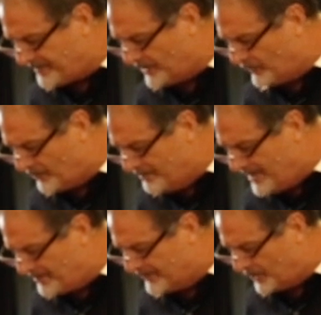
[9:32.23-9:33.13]
He will
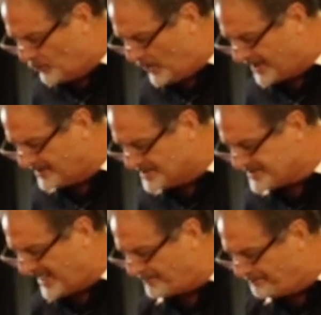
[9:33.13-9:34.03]
remember their
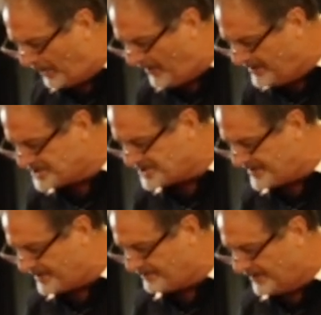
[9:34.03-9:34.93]
wickedness and punish
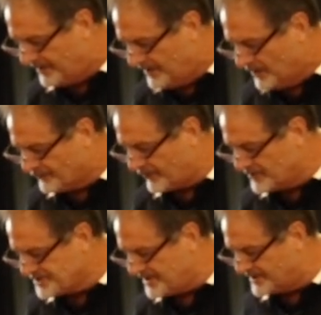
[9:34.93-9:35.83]
them for their
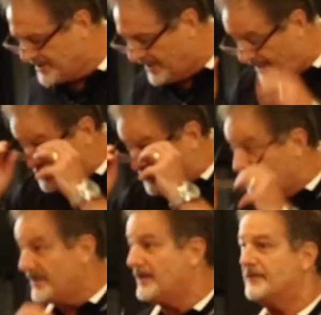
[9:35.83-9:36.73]
sins. Here's the
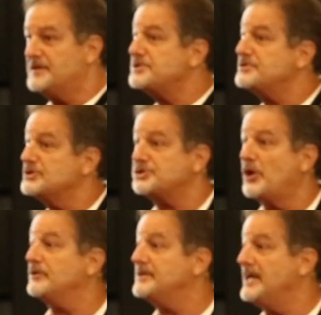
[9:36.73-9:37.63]
thing. This is the
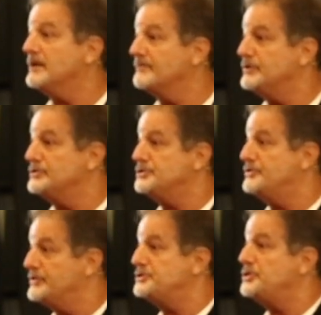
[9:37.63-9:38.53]
southern kingdom,
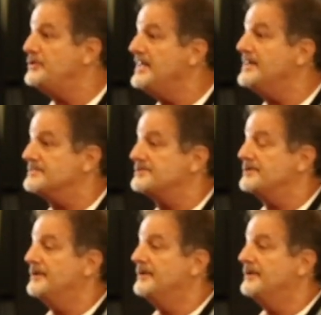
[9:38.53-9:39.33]
the Judeans.